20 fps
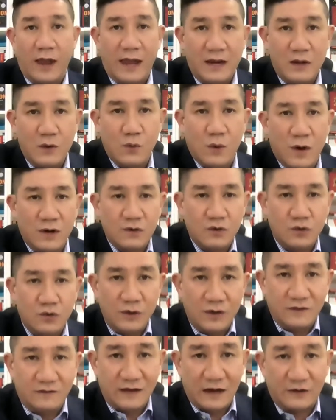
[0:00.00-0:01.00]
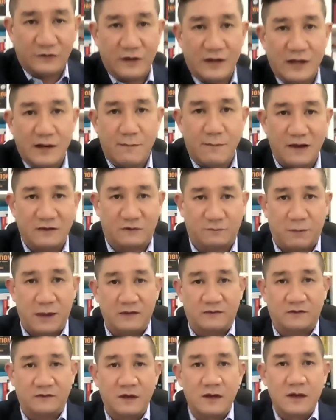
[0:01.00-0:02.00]
anyone who is actually in my
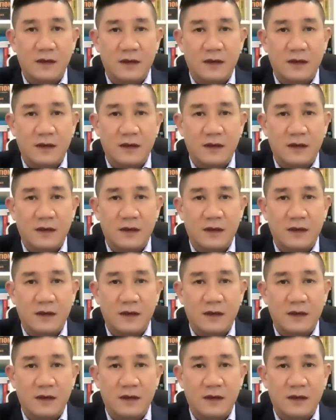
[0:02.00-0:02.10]
space,